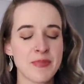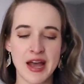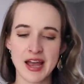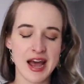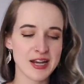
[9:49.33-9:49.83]

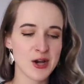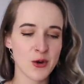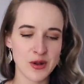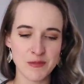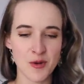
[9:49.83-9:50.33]
I, I
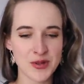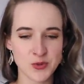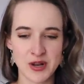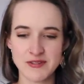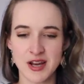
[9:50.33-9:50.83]
know in moments
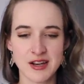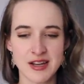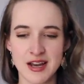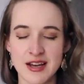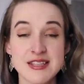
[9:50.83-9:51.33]
when I've done
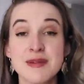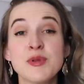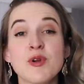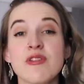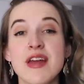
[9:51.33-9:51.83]
uh,
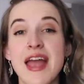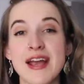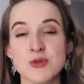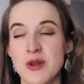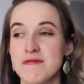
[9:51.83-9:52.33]
similar
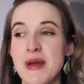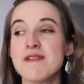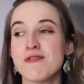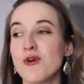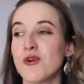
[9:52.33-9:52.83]
things, when I've
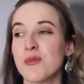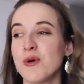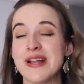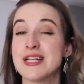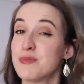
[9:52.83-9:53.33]
been
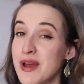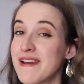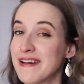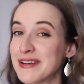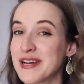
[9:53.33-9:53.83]
vulnerable and it's been
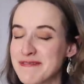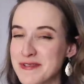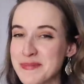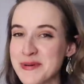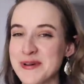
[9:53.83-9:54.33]

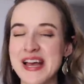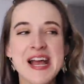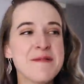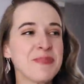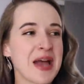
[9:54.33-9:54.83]
uncomfortable,
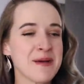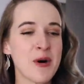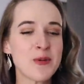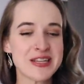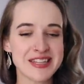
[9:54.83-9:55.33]
I'm
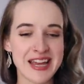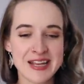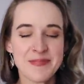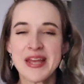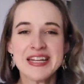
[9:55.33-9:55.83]
always
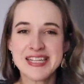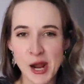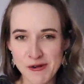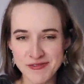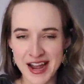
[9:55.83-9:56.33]
like
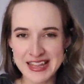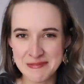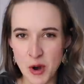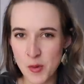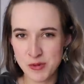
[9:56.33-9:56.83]
terrified the
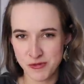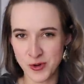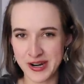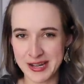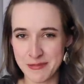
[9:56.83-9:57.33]
moment
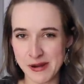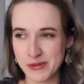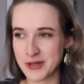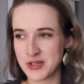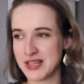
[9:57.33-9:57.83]
before I hit
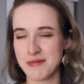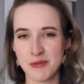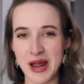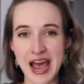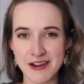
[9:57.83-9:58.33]
publish and the
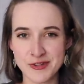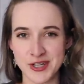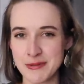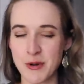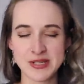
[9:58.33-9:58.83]
moment after,
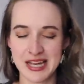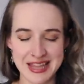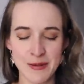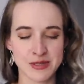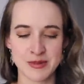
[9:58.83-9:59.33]
I'm always like,
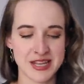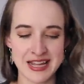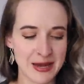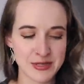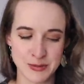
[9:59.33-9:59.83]
that was a
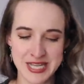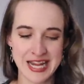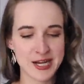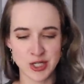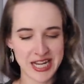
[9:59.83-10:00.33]
mistake, that was a
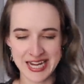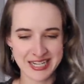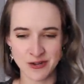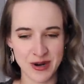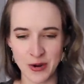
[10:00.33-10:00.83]
mistake, I should take it
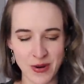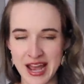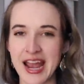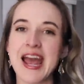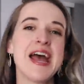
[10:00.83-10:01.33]
down right away.